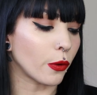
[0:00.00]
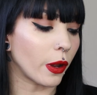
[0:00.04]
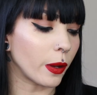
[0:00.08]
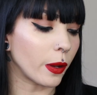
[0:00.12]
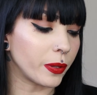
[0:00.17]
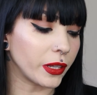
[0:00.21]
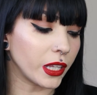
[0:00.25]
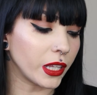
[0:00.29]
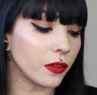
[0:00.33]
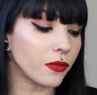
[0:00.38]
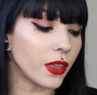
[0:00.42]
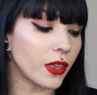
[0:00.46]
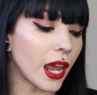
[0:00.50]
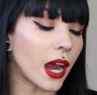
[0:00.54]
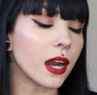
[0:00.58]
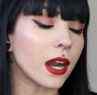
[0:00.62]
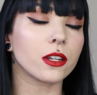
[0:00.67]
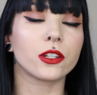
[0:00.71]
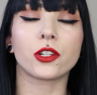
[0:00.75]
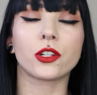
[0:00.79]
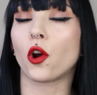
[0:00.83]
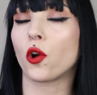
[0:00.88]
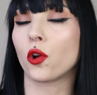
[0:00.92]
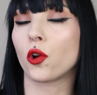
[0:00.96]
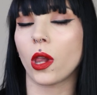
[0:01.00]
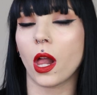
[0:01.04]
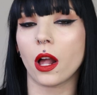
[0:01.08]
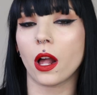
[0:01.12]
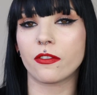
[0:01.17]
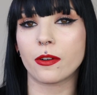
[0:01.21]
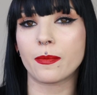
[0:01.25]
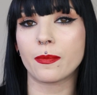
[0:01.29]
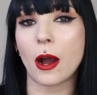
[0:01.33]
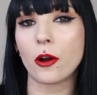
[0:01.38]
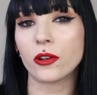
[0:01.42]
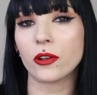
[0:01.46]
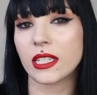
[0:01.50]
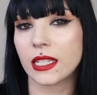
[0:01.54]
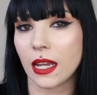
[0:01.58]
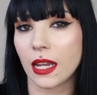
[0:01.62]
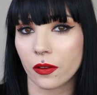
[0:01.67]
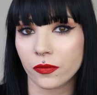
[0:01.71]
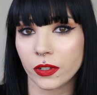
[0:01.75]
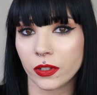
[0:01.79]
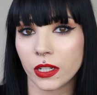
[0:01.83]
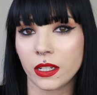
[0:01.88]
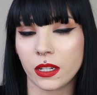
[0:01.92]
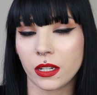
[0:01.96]
So I believe they had a total of about
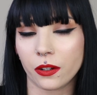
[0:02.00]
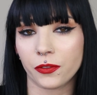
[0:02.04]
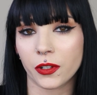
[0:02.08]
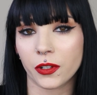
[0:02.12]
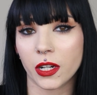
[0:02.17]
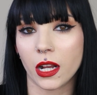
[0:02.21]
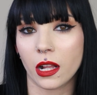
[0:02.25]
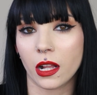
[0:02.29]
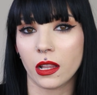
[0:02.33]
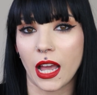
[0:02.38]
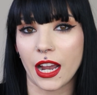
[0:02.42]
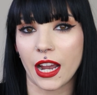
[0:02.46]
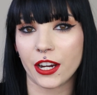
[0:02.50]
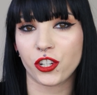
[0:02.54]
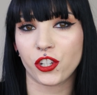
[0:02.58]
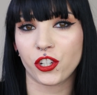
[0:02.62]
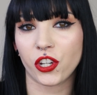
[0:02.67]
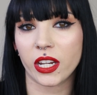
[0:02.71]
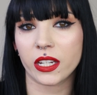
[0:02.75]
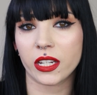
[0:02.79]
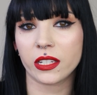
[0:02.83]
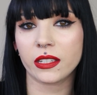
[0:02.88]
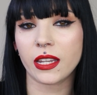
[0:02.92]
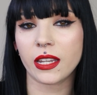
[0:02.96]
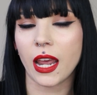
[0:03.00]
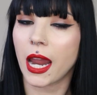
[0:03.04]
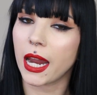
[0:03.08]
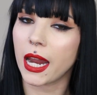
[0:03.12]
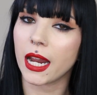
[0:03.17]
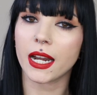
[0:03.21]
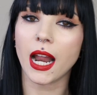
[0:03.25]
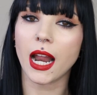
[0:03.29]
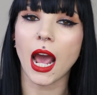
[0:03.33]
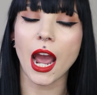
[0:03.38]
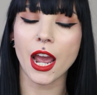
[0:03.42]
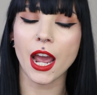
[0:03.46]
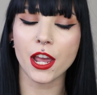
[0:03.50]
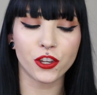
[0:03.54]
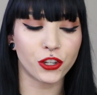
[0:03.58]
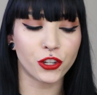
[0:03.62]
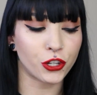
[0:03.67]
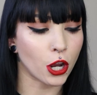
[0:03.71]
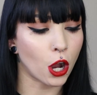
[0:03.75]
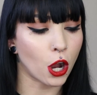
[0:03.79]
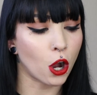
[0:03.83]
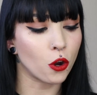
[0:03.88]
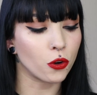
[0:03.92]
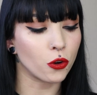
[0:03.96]
seven different collections, and I
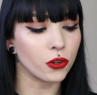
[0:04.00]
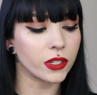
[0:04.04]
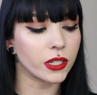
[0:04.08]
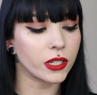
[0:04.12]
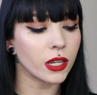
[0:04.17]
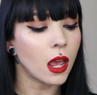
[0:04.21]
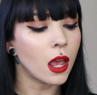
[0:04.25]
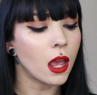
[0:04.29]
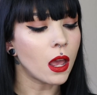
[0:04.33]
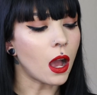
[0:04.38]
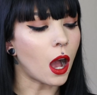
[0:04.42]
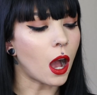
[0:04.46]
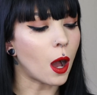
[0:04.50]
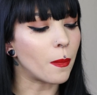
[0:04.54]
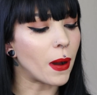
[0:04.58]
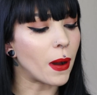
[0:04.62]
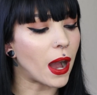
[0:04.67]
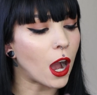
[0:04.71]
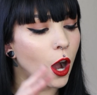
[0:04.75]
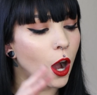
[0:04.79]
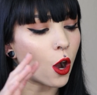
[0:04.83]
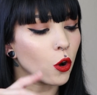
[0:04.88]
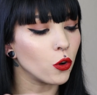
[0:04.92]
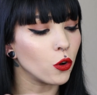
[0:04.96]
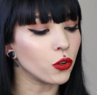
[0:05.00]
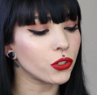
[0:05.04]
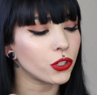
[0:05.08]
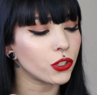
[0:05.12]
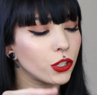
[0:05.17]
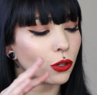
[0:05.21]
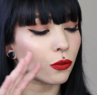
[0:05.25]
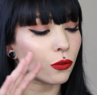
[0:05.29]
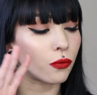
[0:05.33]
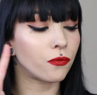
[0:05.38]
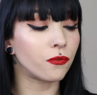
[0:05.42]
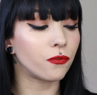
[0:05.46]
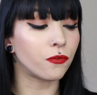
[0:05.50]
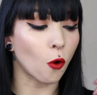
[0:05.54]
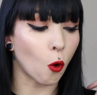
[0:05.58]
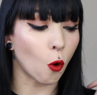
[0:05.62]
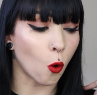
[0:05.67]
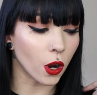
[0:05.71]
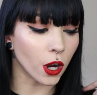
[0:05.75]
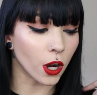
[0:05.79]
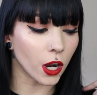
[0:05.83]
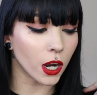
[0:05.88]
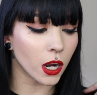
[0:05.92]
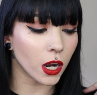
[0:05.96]
chose about
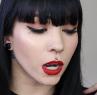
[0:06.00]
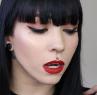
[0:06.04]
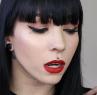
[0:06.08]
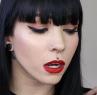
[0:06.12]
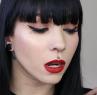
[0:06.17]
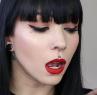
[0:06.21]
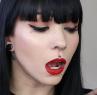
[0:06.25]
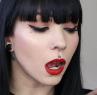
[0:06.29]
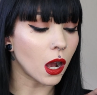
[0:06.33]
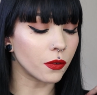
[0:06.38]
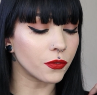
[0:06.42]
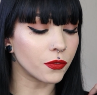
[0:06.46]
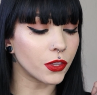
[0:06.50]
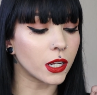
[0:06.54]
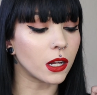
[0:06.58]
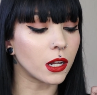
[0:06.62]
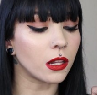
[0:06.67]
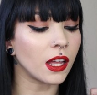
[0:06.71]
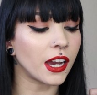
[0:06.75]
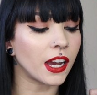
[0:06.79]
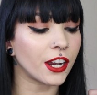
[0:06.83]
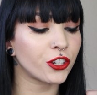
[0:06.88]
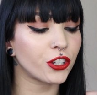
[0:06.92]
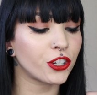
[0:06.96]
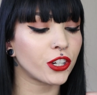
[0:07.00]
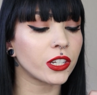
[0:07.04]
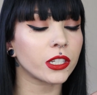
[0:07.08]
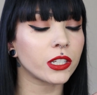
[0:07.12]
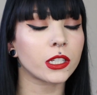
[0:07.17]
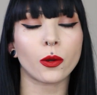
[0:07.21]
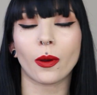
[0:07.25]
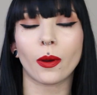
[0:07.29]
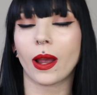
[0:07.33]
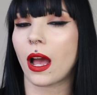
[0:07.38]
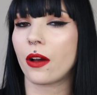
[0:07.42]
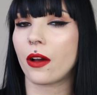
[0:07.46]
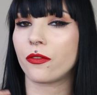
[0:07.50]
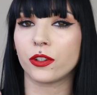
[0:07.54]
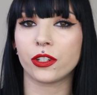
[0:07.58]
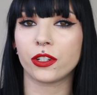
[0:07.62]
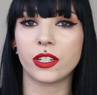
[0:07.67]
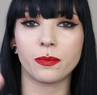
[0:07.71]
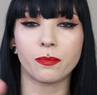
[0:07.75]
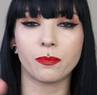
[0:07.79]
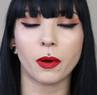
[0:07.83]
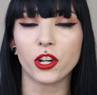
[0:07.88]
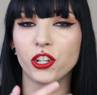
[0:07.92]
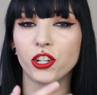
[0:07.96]
four of the collection. So I have a
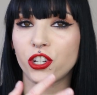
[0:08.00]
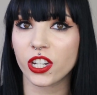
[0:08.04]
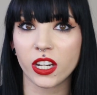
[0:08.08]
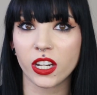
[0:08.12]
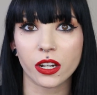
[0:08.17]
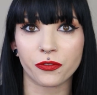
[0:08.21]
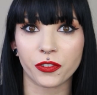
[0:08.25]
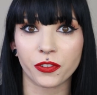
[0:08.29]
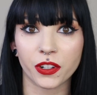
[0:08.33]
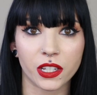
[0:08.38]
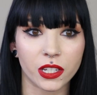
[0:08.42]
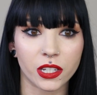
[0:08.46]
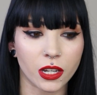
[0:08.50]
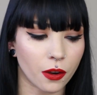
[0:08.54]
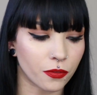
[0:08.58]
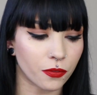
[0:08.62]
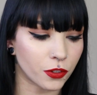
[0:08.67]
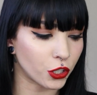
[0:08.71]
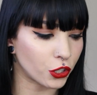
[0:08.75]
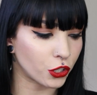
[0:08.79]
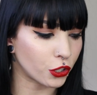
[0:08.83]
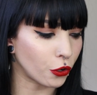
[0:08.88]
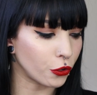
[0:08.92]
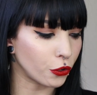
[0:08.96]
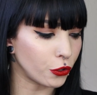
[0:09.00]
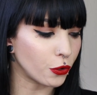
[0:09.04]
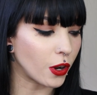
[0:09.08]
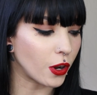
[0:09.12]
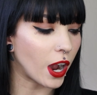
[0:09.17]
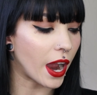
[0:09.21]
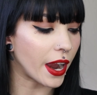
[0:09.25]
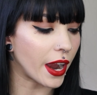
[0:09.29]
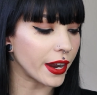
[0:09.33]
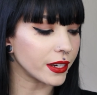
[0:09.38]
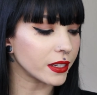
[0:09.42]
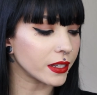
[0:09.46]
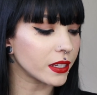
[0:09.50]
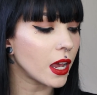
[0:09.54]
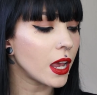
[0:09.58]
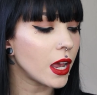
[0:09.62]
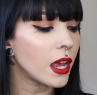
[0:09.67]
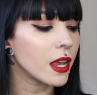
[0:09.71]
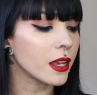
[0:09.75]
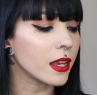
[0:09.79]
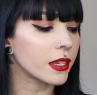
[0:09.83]
bunch of different stuff to show you guys.